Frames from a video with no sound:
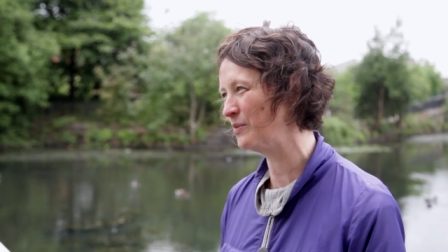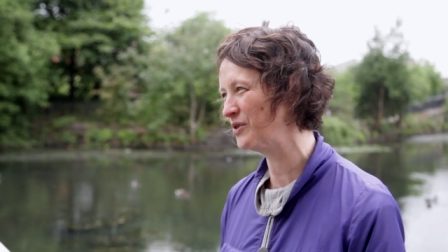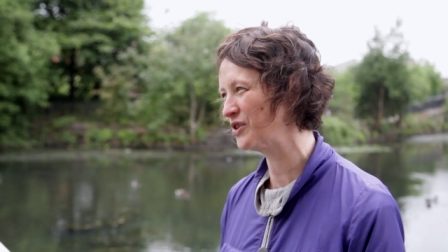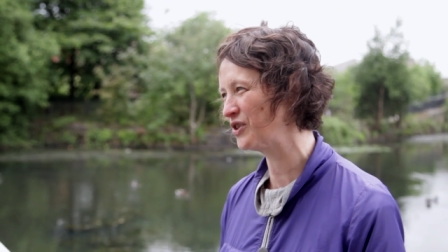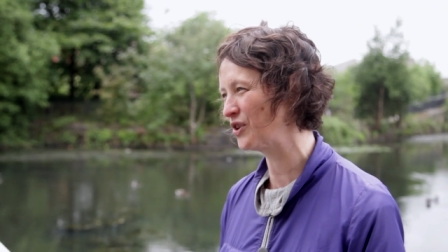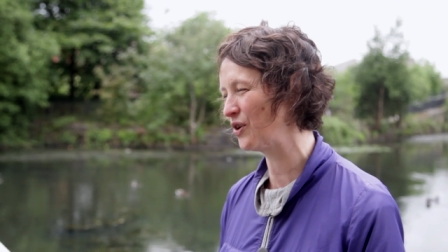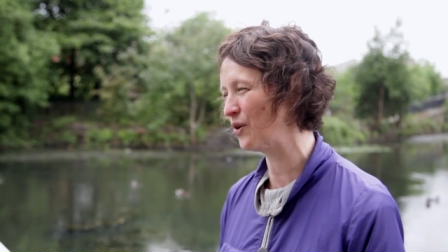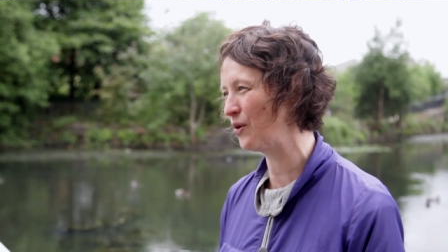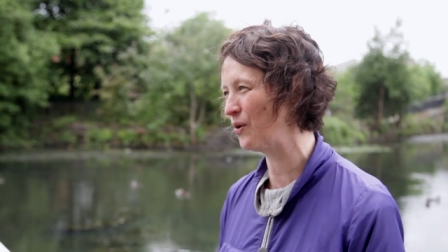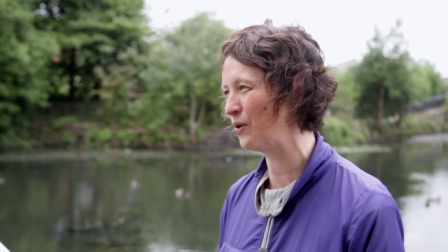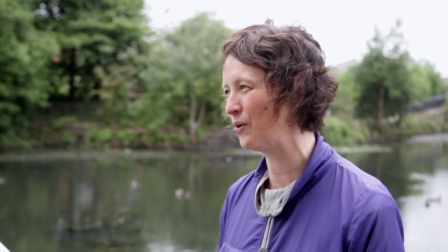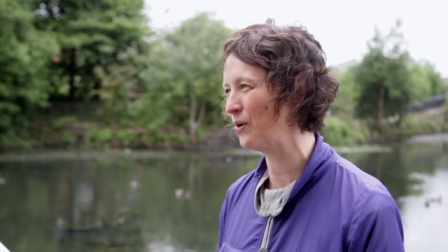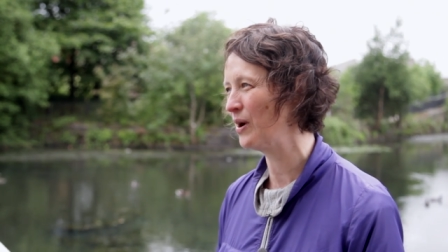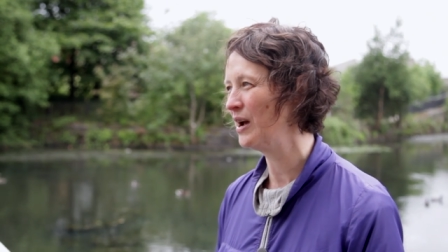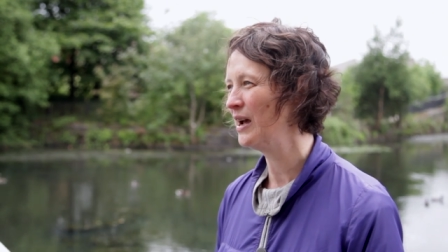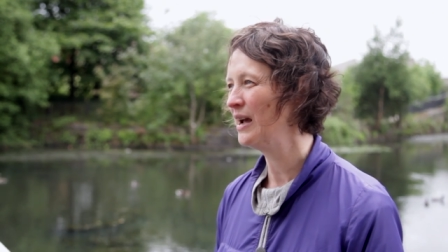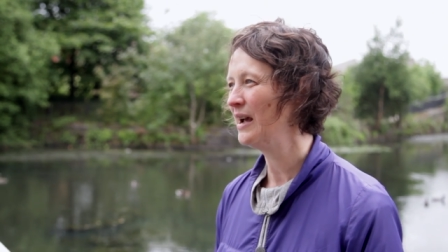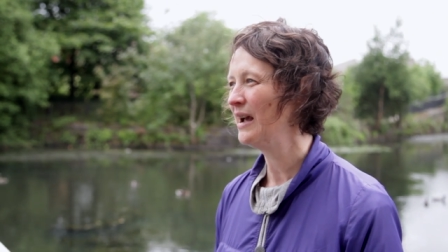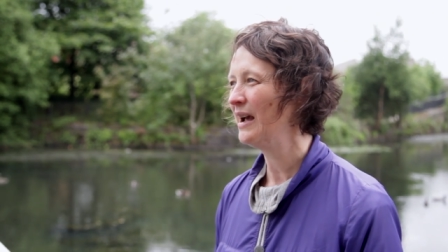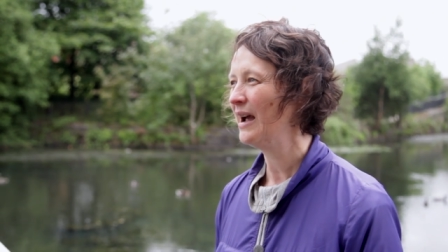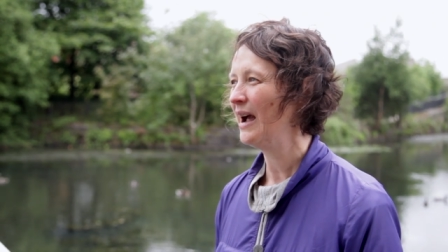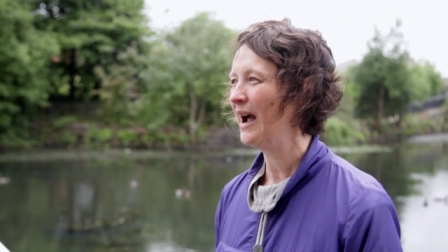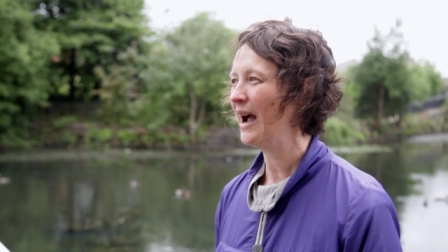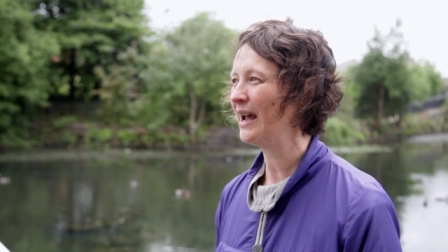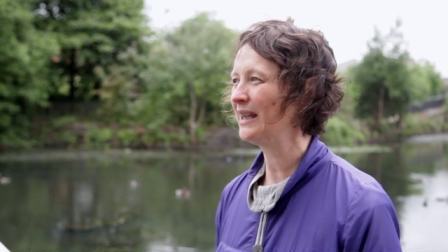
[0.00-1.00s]
So
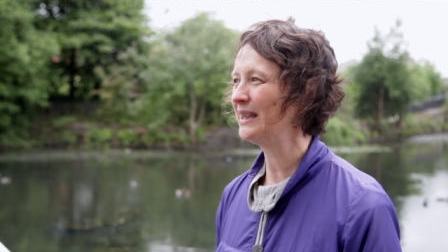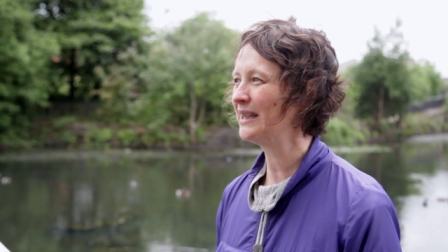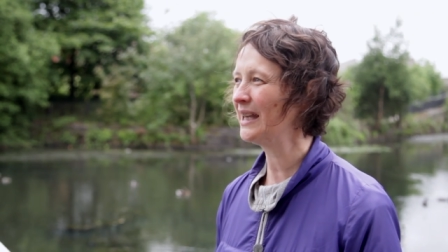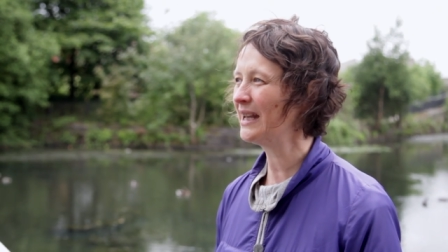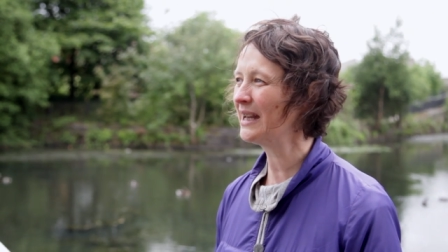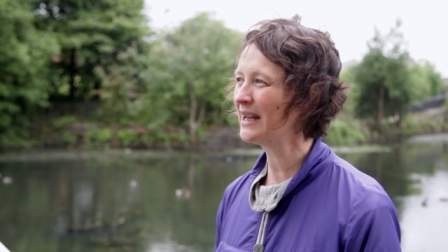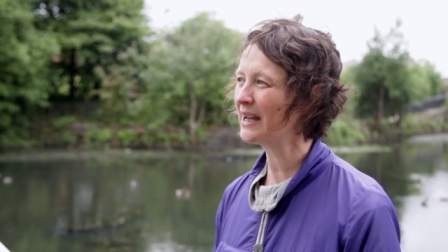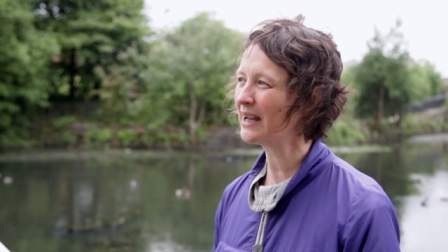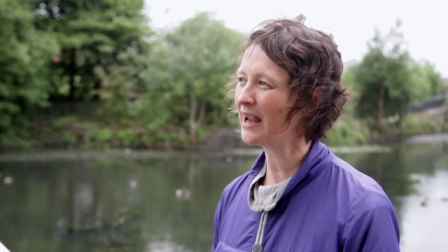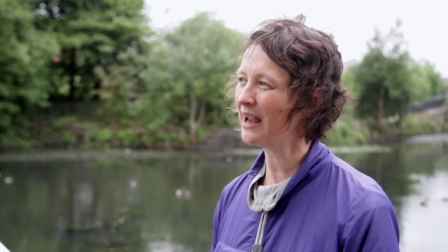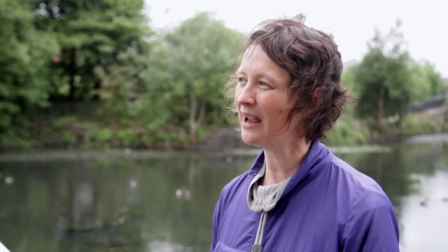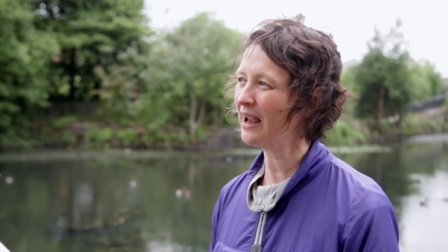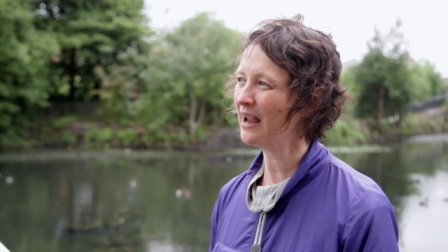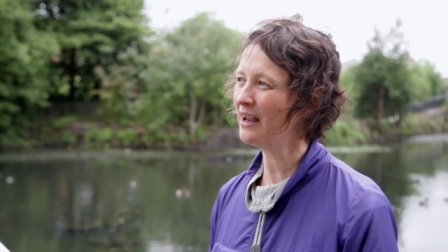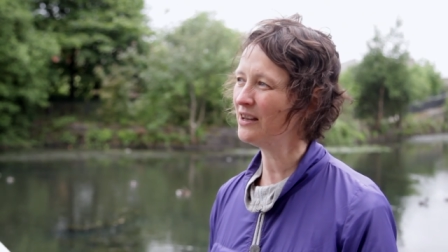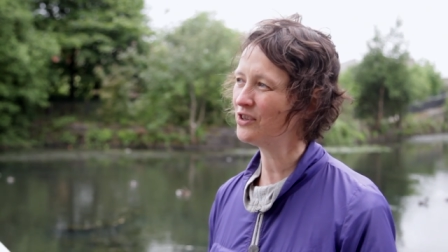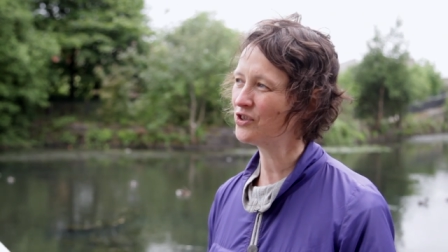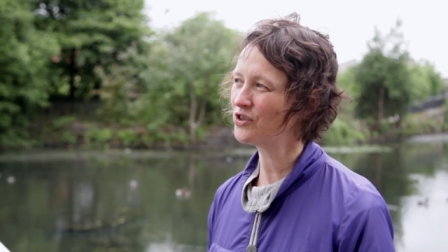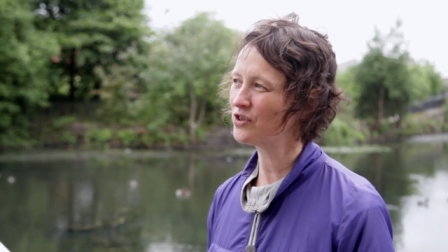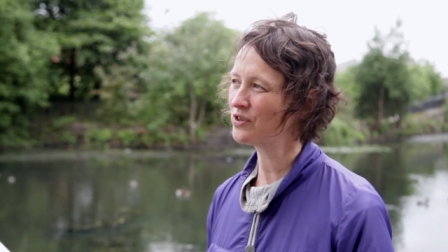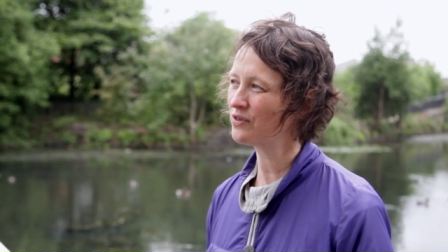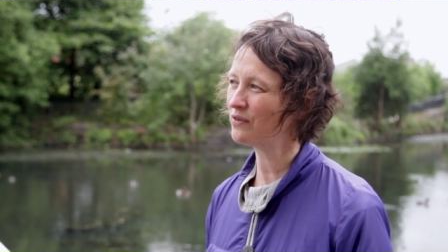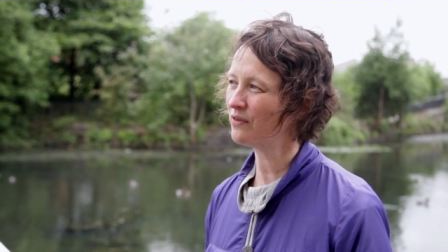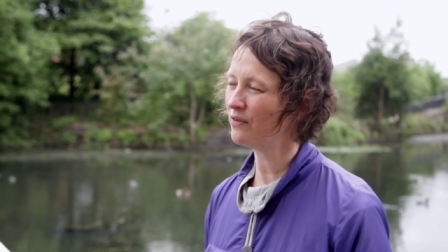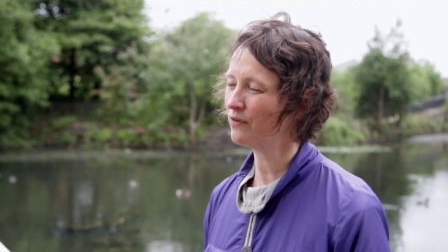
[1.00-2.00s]
I think
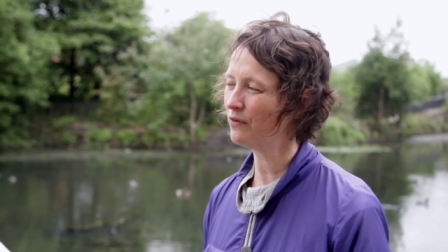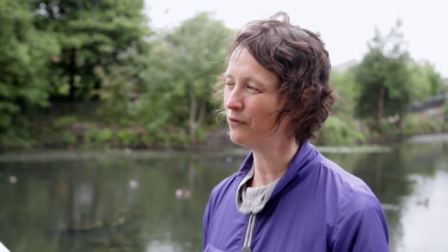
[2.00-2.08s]
it's,